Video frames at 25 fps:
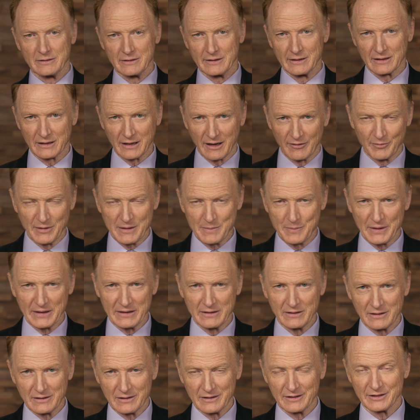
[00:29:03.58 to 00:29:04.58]
Do you love me,
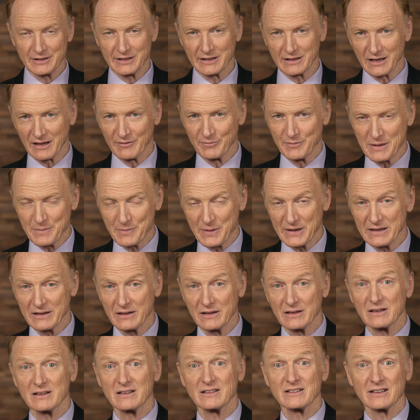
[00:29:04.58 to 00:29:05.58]
Peter? Do you love me,
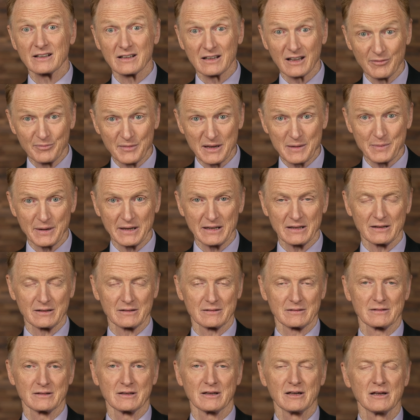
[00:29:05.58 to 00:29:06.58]
Peter? Do you love me,
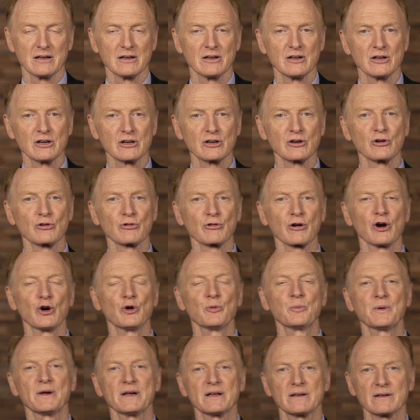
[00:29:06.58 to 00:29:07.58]
Peter?
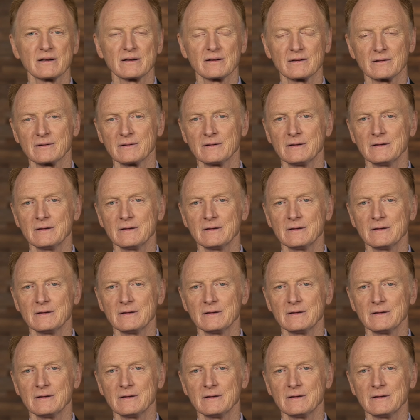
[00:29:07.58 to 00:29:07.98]
Grow, Peter.